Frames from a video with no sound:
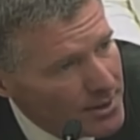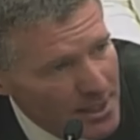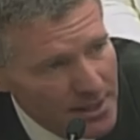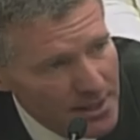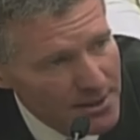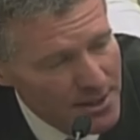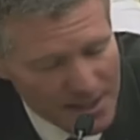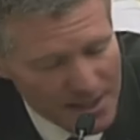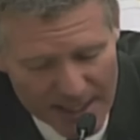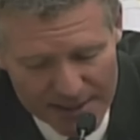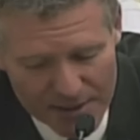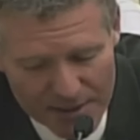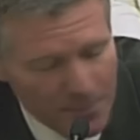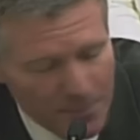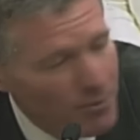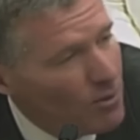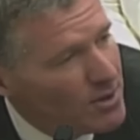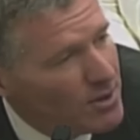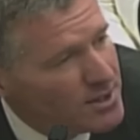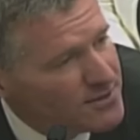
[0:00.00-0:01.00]
Either get the
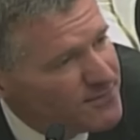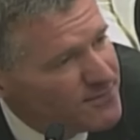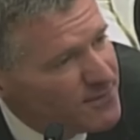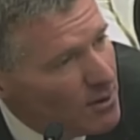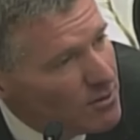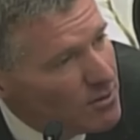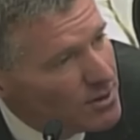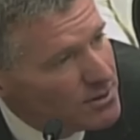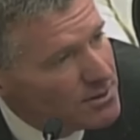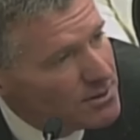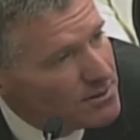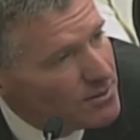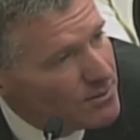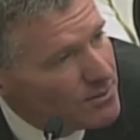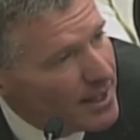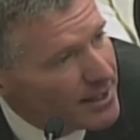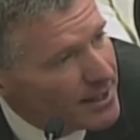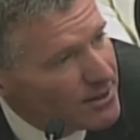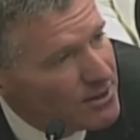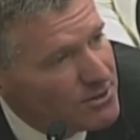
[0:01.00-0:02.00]
reporter's phone
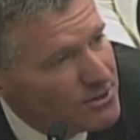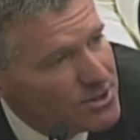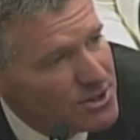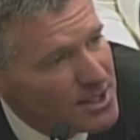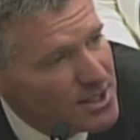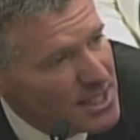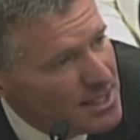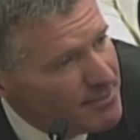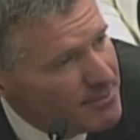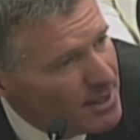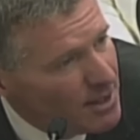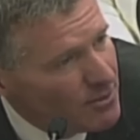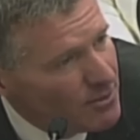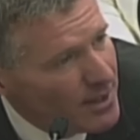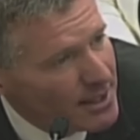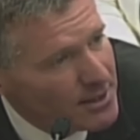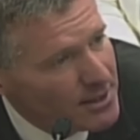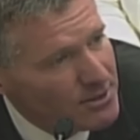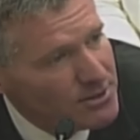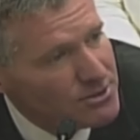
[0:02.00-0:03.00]
records, email
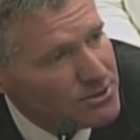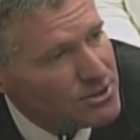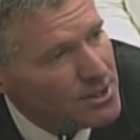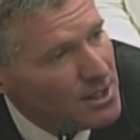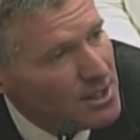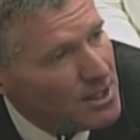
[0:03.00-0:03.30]
records.